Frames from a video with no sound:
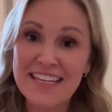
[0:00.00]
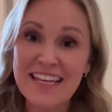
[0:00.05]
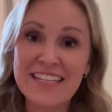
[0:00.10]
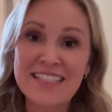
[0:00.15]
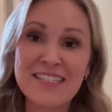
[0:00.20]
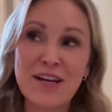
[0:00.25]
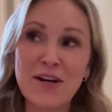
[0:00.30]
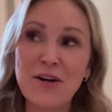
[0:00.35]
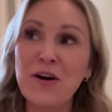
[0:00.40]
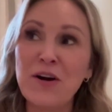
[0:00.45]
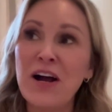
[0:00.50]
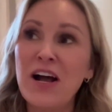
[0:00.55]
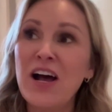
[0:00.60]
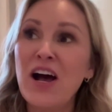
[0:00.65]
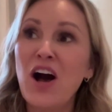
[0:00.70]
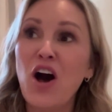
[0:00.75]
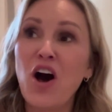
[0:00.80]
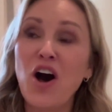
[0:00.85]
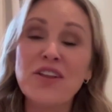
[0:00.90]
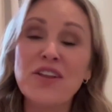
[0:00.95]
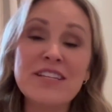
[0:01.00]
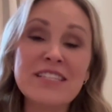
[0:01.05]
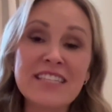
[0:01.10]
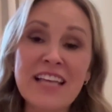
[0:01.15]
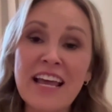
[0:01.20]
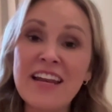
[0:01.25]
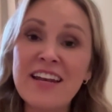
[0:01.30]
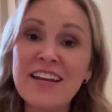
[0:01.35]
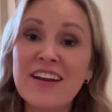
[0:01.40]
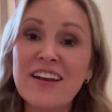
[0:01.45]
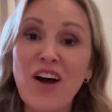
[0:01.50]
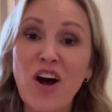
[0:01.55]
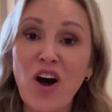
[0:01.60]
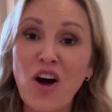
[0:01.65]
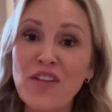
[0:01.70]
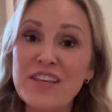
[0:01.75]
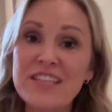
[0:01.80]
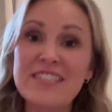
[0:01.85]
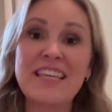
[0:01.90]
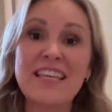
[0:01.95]
And so all of a sudden,
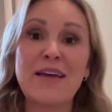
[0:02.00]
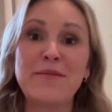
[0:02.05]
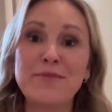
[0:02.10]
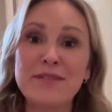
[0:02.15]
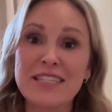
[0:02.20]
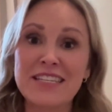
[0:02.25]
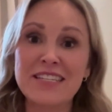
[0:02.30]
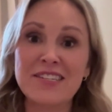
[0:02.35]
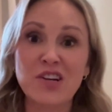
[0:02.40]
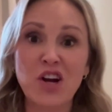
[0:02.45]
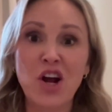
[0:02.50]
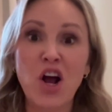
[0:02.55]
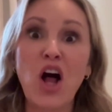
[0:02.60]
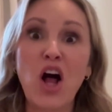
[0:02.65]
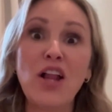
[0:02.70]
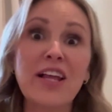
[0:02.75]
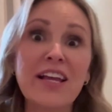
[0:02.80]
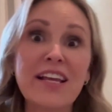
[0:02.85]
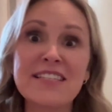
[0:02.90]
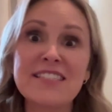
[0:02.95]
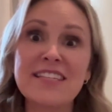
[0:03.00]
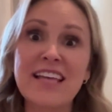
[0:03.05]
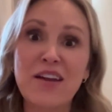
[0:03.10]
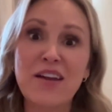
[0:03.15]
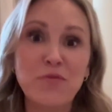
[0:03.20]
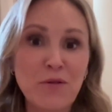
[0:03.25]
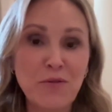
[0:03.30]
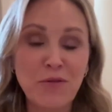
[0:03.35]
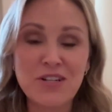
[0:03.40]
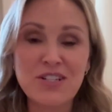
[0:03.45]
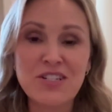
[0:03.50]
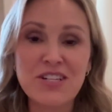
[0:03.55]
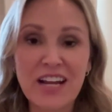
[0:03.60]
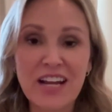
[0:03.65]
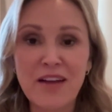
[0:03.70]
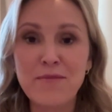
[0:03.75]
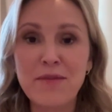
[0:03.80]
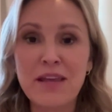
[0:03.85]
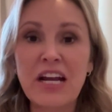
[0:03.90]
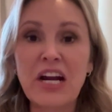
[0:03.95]
all these campuses are calling and saying, we want you to
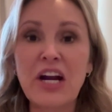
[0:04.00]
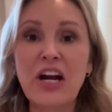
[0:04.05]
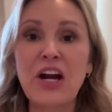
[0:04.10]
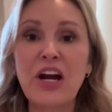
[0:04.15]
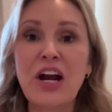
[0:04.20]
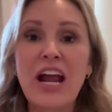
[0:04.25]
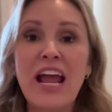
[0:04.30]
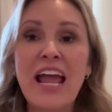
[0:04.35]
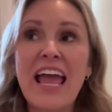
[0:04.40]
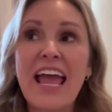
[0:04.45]
come here.